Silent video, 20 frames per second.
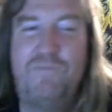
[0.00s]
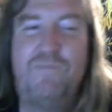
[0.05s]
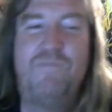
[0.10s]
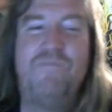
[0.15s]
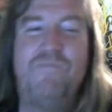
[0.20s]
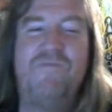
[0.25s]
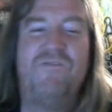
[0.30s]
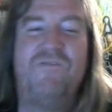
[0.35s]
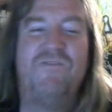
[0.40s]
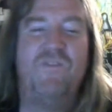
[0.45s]

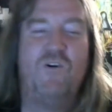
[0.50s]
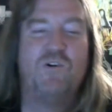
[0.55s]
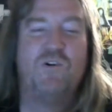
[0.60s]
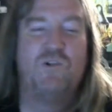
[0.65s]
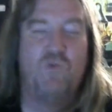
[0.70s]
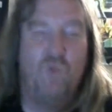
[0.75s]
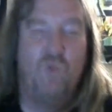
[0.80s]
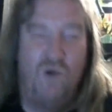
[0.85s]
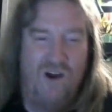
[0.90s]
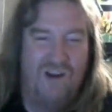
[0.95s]
folks
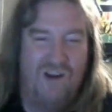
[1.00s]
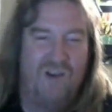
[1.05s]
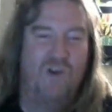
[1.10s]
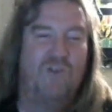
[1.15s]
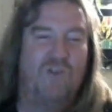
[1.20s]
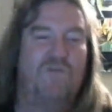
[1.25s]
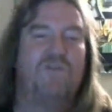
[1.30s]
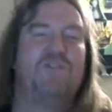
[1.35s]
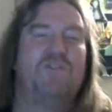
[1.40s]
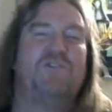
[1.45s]
walk over
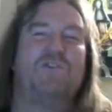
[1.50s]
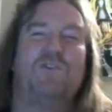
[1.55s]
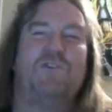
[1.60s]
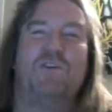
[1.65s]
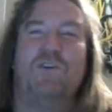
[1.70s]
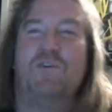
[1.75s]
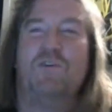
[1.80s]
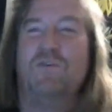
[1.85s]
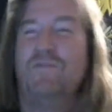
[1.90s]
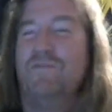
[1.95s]
to you,
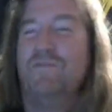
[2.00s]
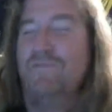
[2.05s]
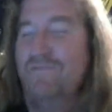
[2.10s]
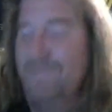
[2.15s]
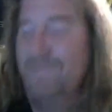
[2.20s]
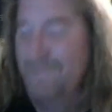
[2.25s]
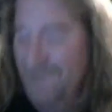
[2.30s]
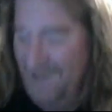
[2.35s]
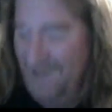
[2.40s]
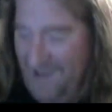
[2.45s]

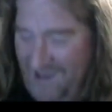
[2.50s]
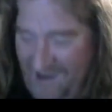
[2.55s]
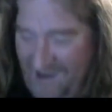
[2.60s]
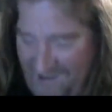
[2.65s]
and they're